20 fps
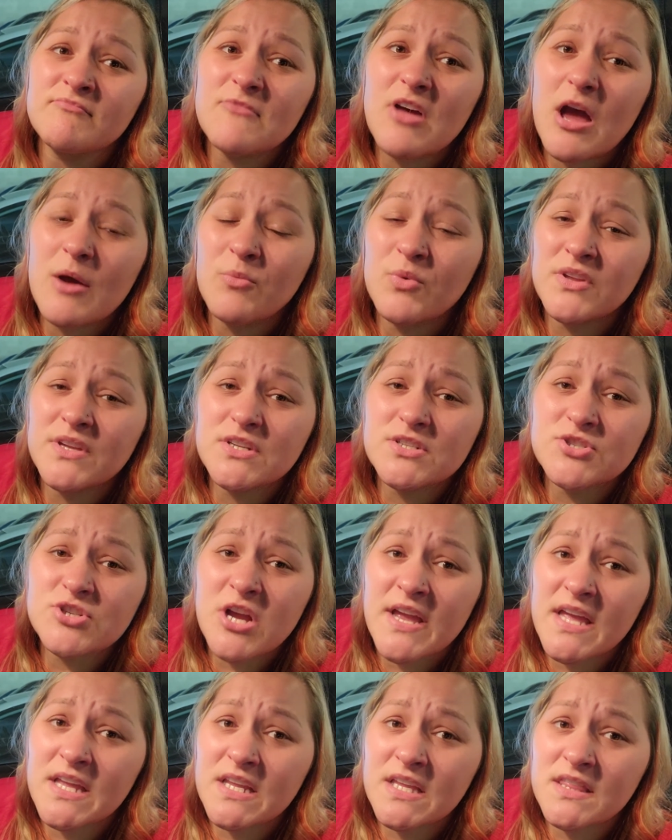I'm willing to
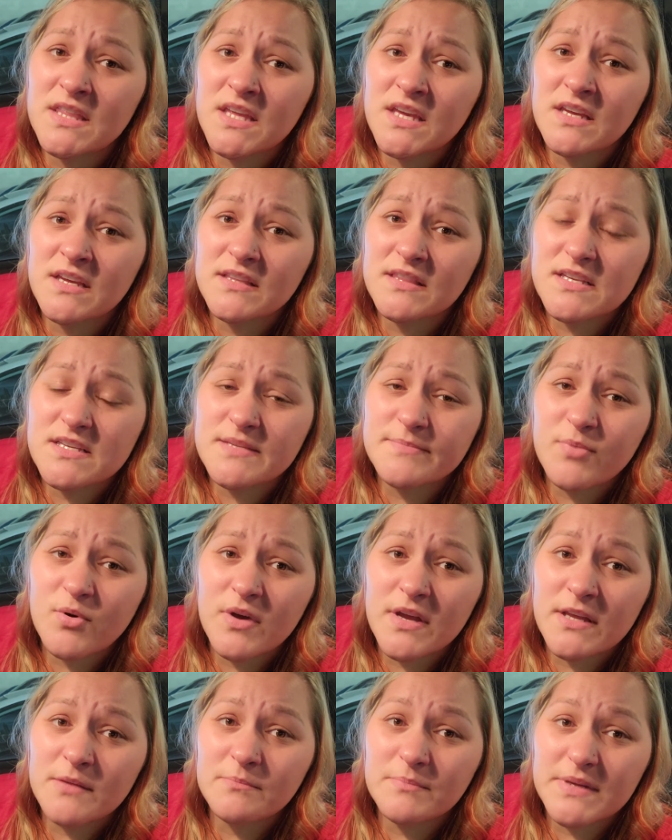try anything at this
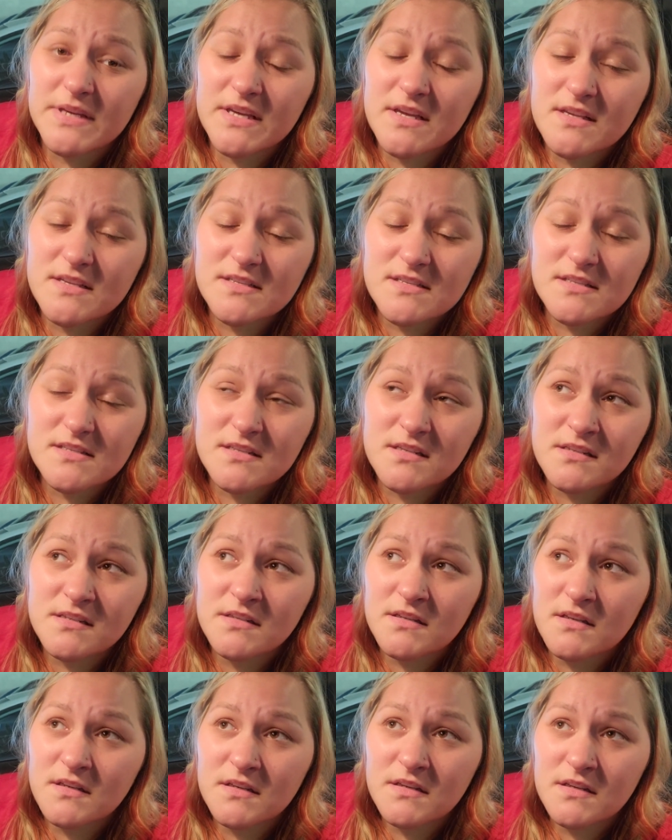point because
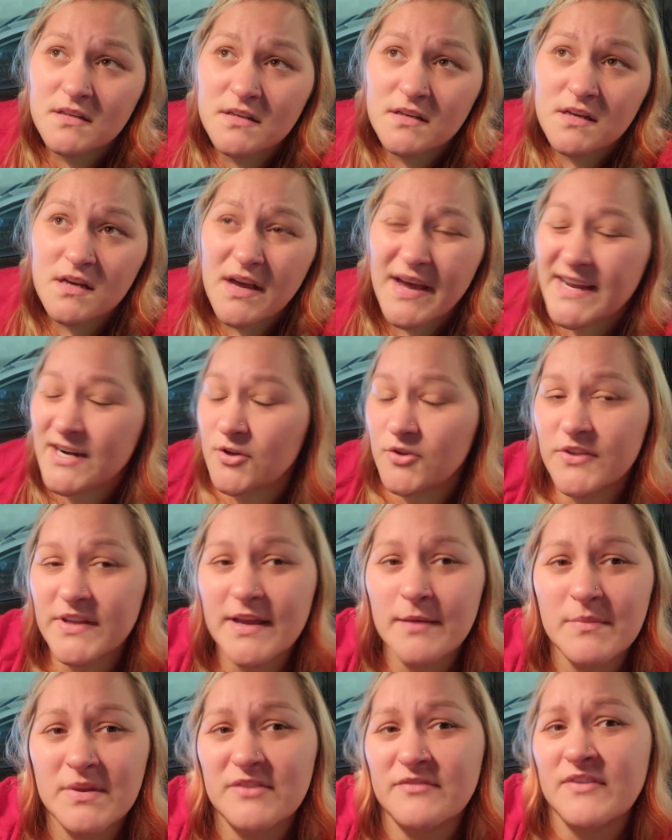I don't think
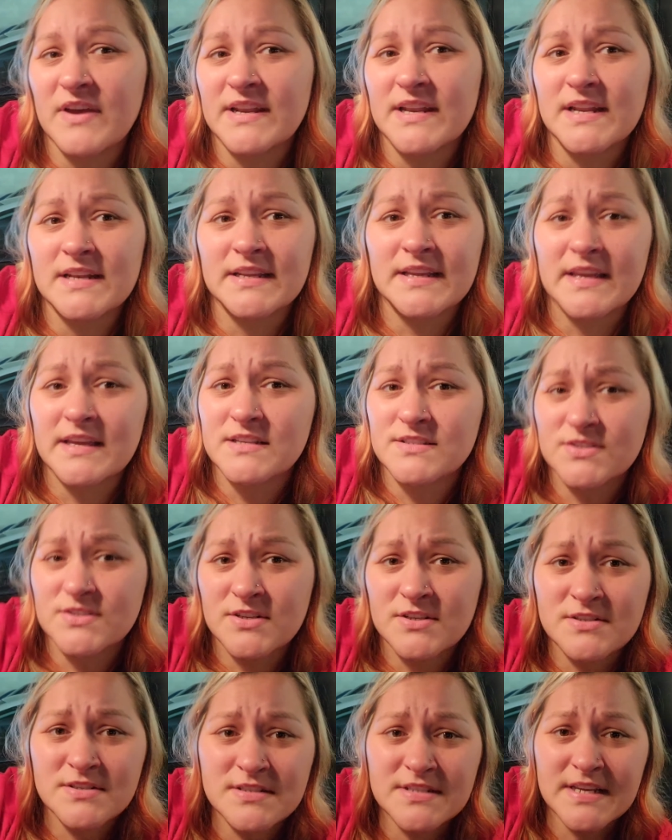I'm going to find any
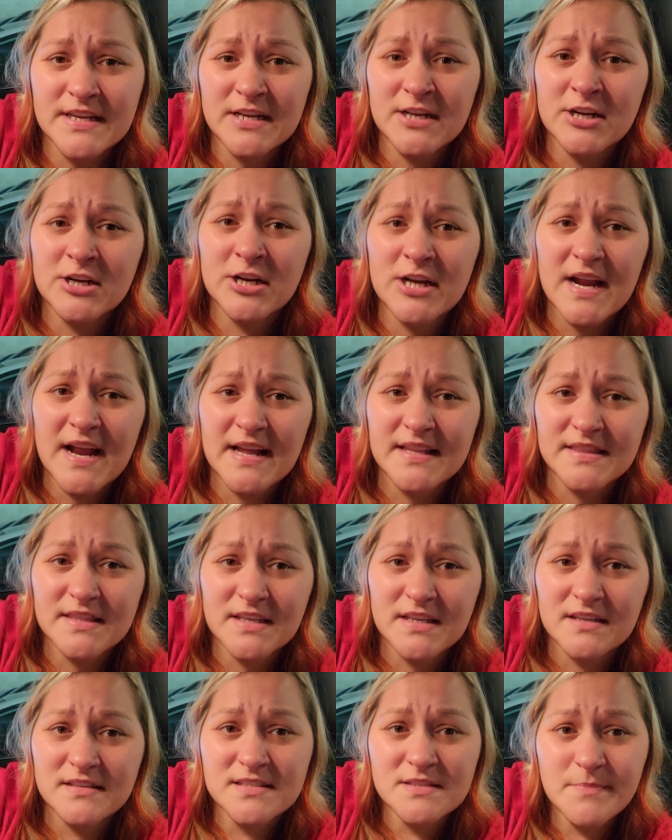answers here at
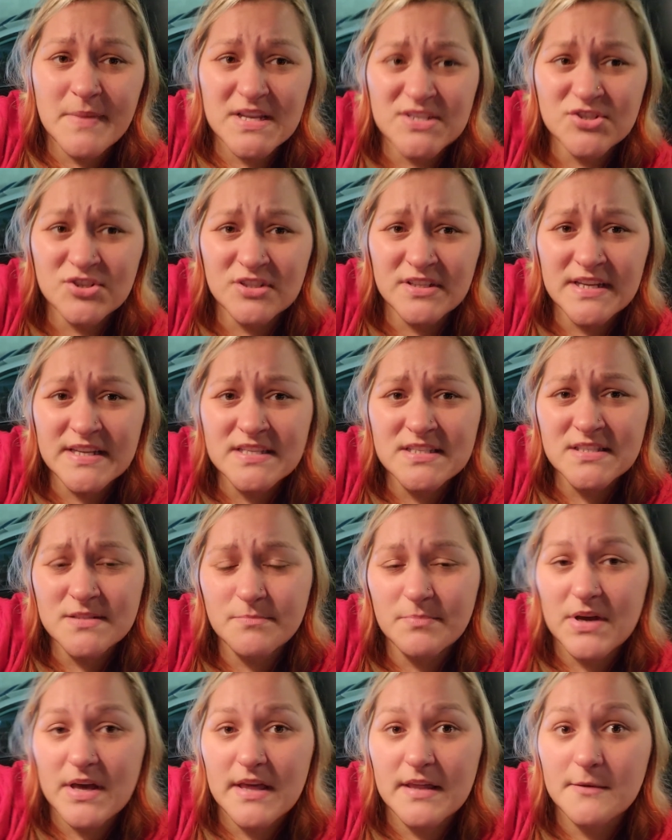the specialist,
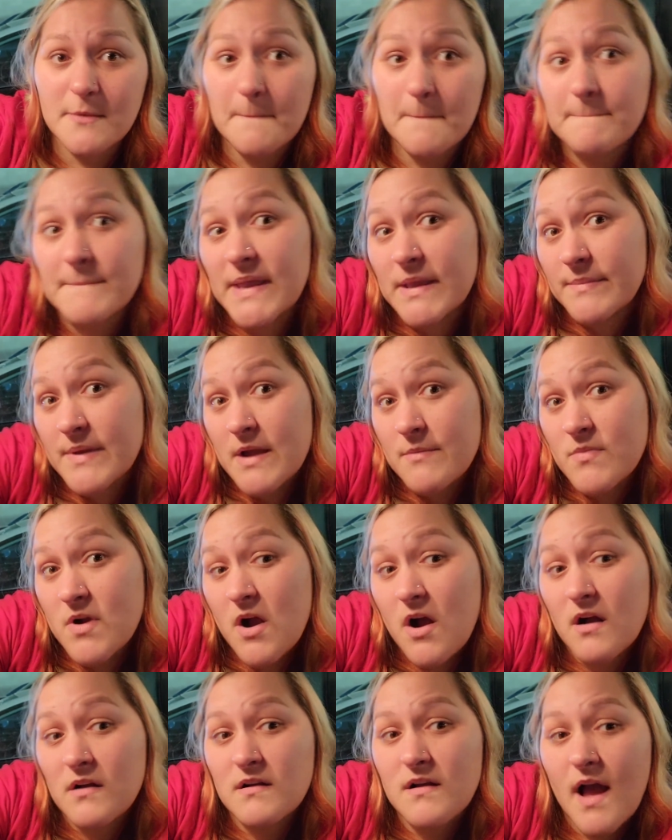but maybe I'm
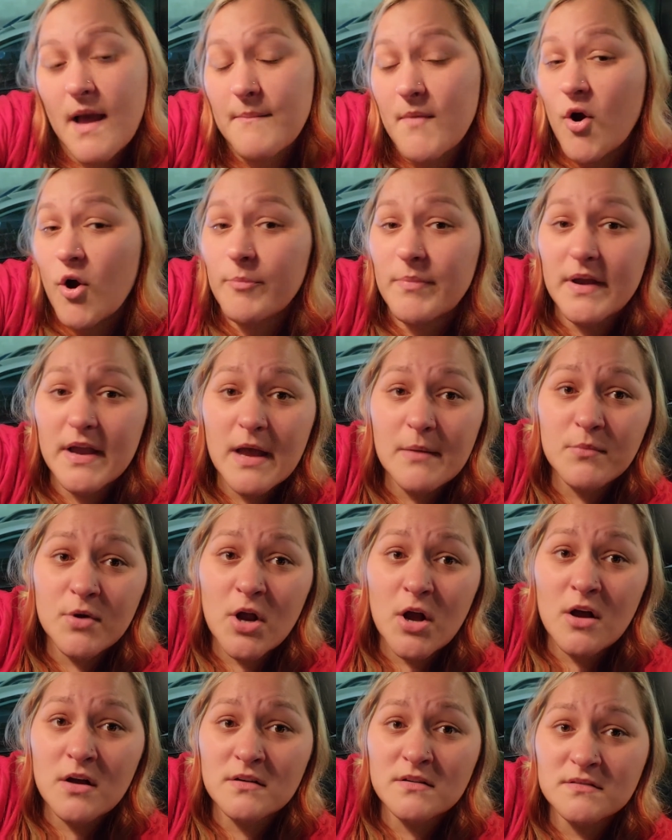wrong. I'm hoping I'm
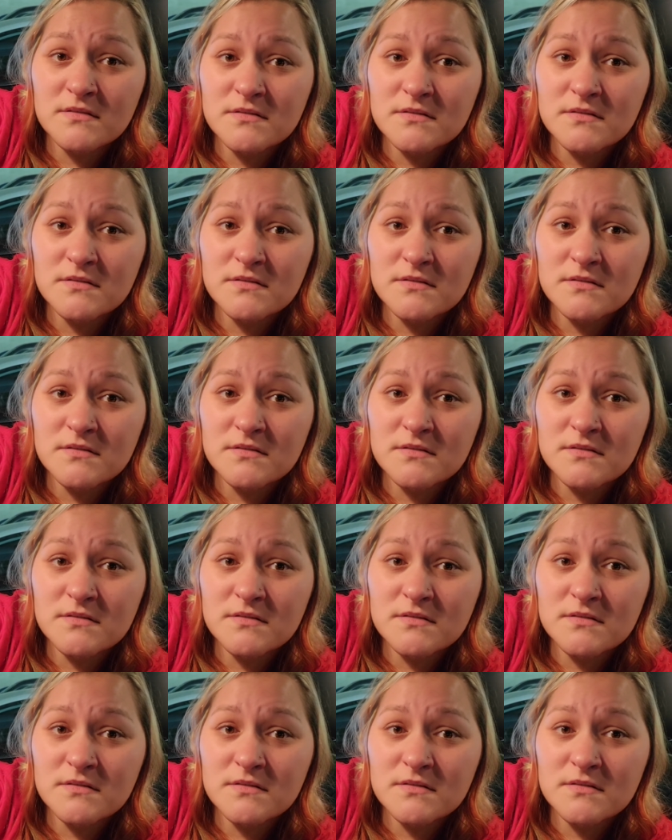wrong.